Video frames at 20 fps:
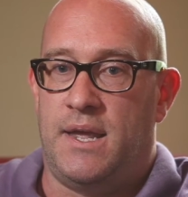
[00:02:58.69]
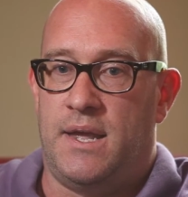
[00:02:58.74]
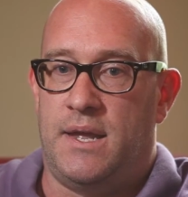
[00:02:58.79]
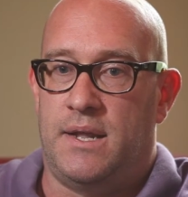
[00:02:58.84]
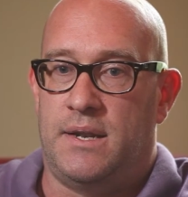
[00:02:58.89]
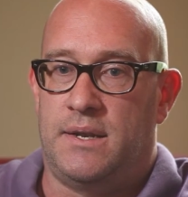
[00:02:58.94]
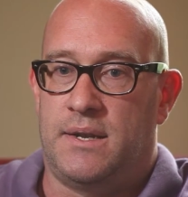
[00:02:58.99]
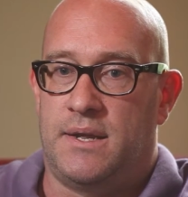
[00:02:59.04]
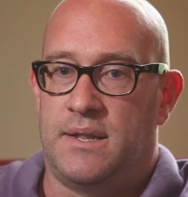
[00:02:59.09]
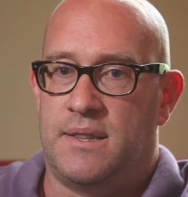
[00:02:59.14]

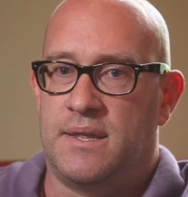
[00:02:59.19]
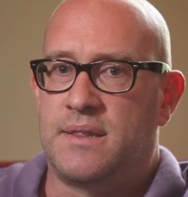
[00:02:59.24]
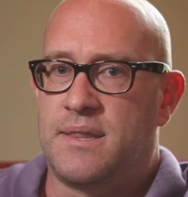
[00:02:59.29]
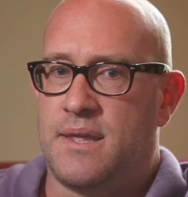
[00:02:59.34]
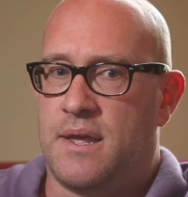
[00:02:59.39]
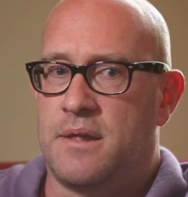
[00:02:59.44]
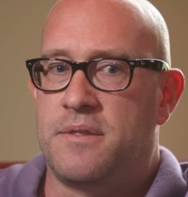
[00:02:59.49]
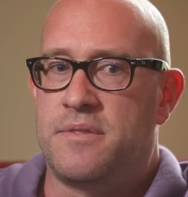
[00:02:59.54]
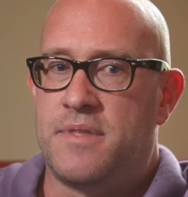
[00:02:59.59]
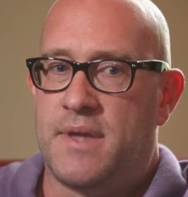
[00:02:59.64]
And I think
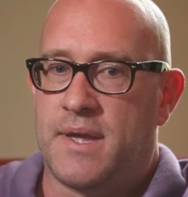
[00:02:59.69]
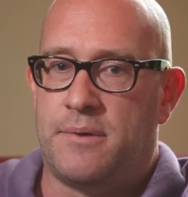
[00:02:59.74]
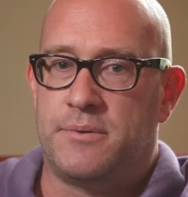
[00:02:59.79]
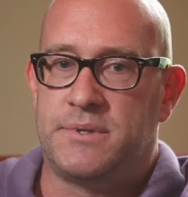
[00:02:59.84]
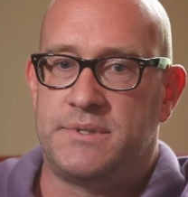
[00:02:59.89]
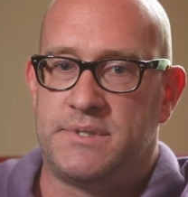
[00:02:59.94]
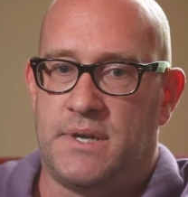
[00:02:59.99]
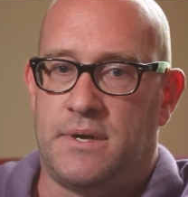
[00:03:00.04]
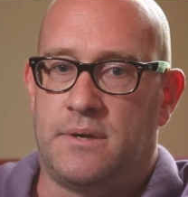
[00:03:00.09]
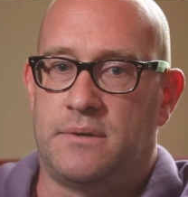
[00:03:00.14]
the other thing I
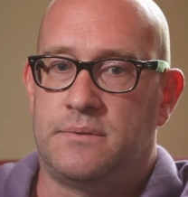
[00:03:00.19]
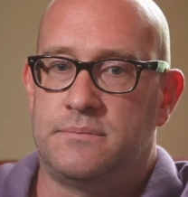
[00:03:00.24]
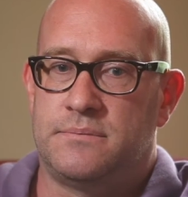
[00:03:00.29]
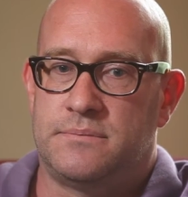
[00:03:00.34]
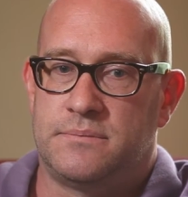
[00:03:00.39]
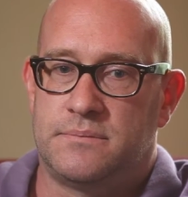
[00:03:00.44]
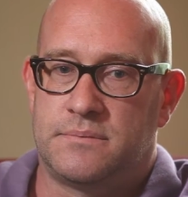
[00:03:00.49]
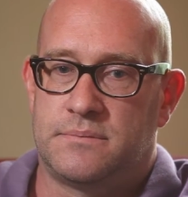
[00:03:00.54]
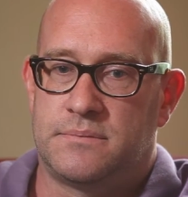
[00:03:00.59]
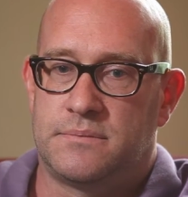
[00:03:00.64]
would tell
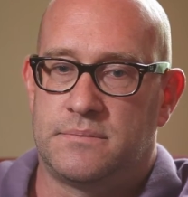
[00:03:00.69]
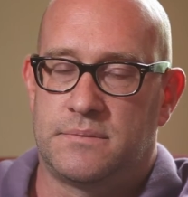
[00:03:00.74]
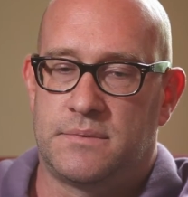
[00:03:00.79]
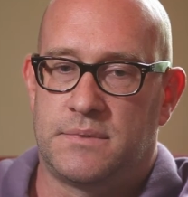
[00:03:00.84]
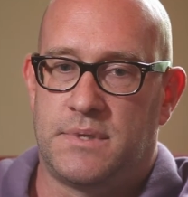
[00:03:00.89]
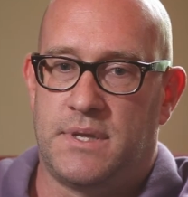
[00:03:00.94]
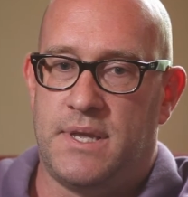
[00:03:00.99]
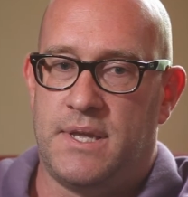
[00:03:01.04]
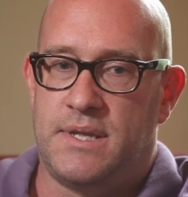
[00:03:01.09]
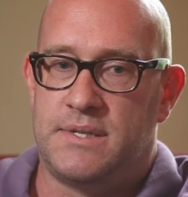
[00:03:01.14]

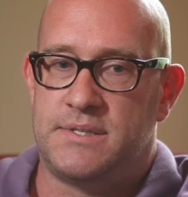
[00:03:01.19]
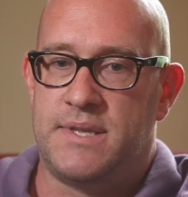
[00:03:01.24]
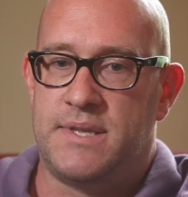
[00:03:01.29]
kids